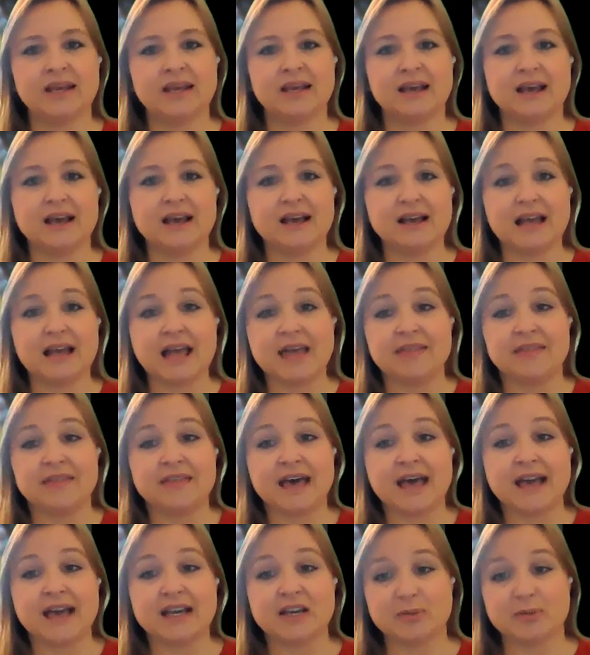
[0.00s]
And
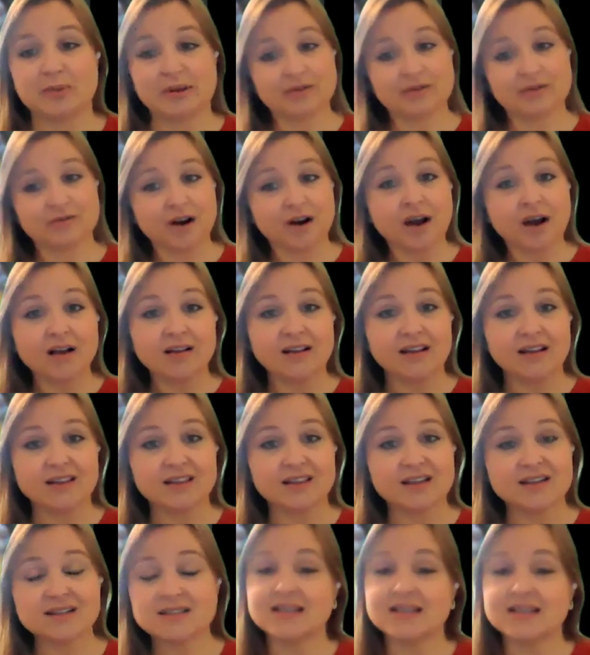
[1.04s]
that could be a frog like
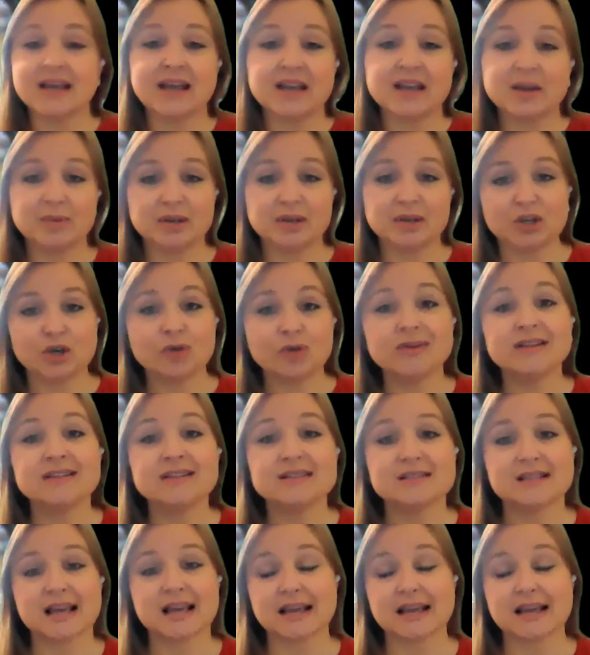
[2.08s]
this. That could be humans.